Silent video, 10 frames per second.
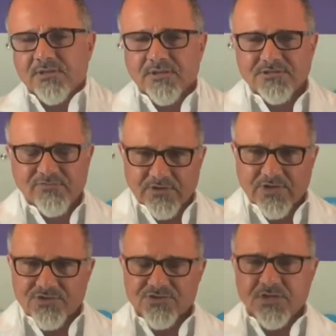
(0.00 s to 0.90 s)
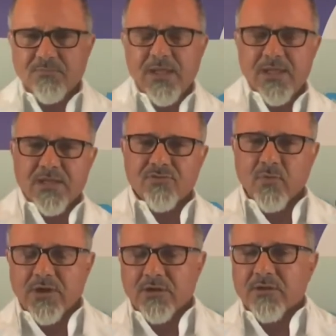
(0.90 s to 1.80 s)
It's a very interesting path
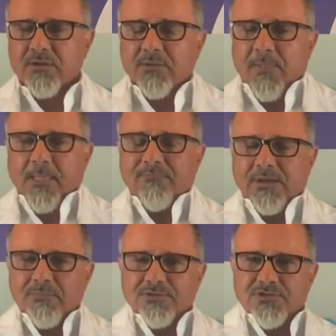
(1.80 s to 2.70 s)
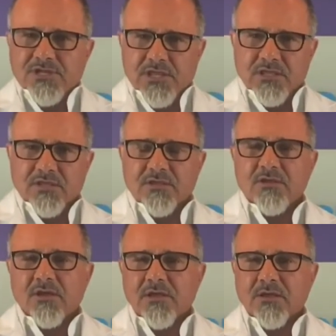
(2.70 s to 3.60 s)
where I've been able to take
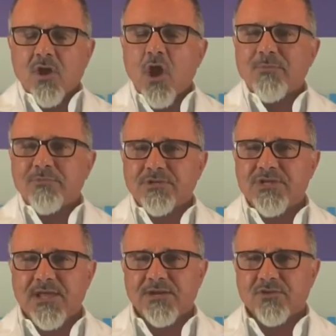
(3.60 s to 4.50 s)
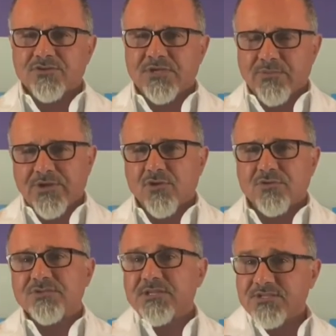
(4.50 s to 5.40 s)
common botanicals that we
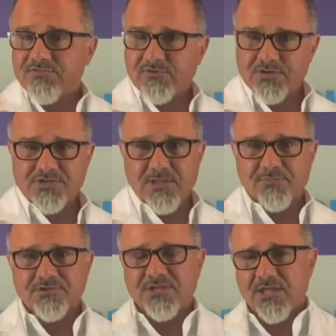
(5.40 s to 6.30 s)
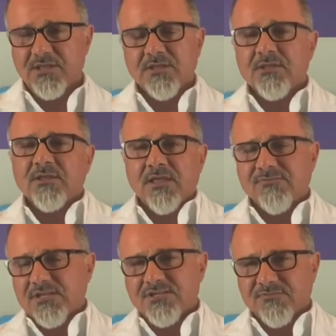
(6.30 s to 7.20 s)
know, let's for example say, have
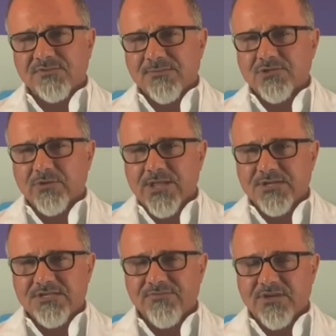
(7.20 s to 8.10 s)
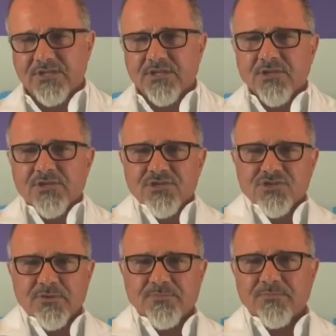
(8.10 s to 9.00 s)
anti-inflammatory activity,
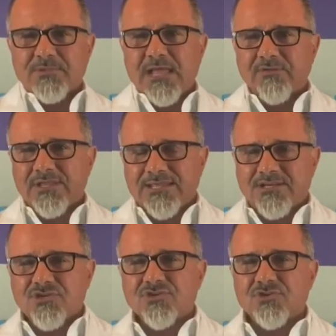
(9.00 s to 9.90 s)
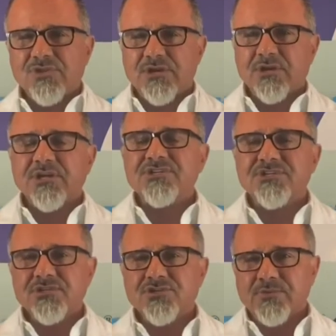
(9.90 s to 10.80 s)
strip them down into their
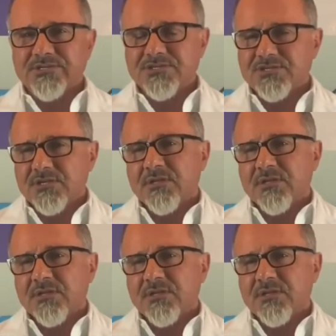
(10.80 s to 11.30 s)
constituents,